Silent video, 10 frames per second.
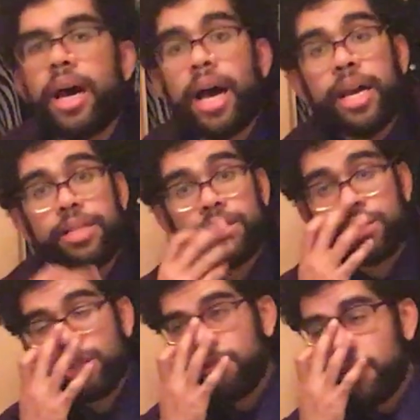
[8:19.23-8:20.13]
And
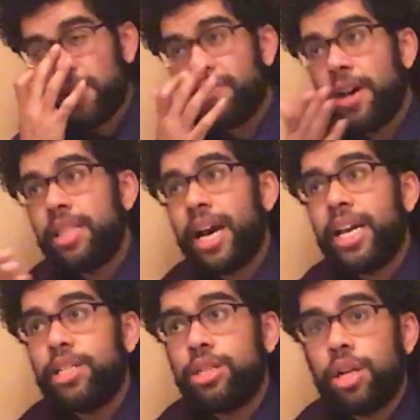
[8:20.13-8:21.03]
you can probably find that
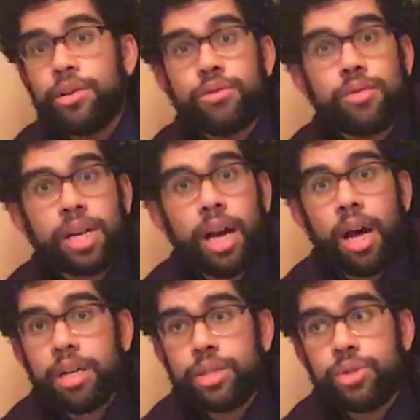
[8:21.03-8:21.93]
in your local
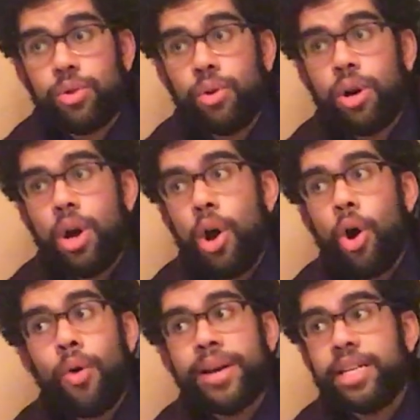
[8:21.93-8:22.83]
Clark store
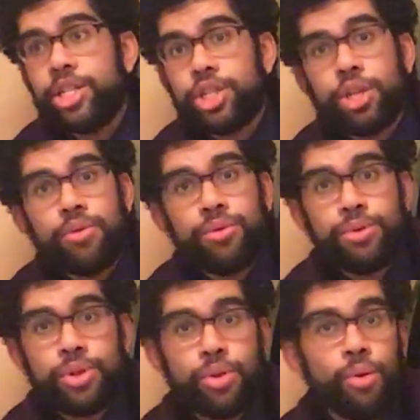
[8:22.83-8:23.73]
or any shoe
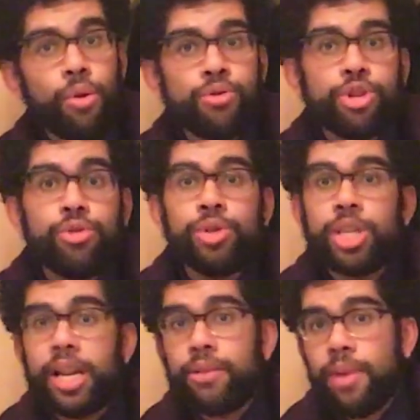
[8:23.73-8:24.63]
store or shoe
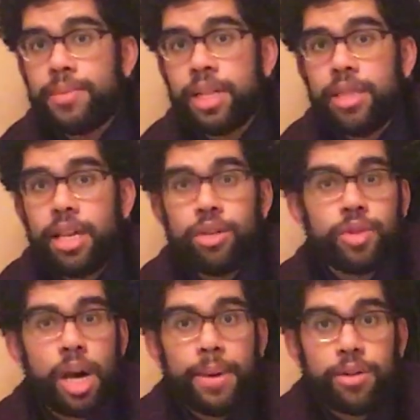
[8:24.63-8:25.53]
selling website that you
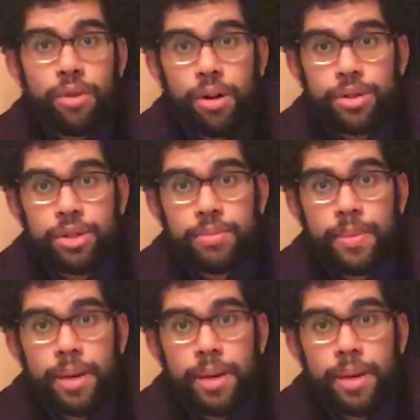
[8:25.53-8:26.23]
come across.